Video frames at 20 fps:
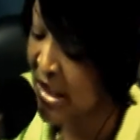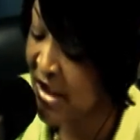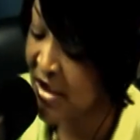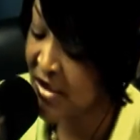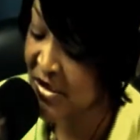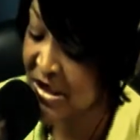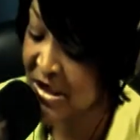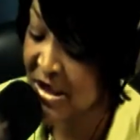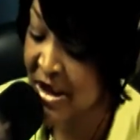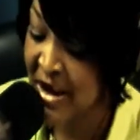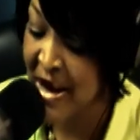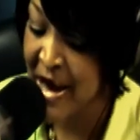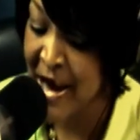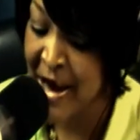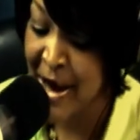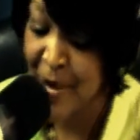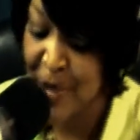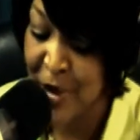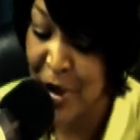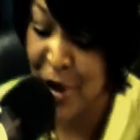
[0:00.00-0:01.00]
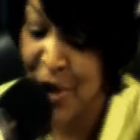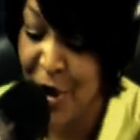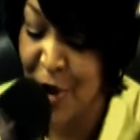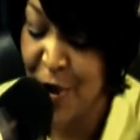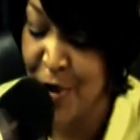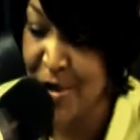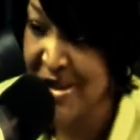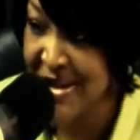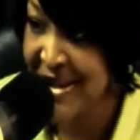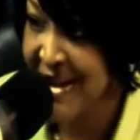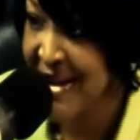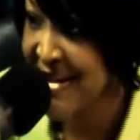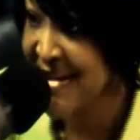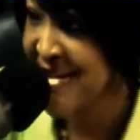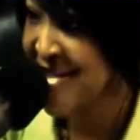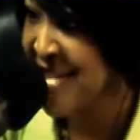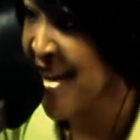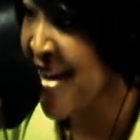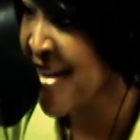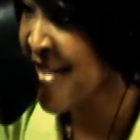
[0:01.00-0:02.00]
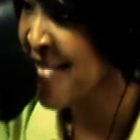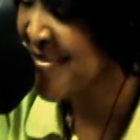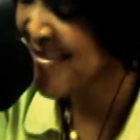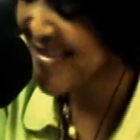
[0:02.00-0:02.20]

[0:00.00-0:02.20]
be here today. I'm your host, Lady J.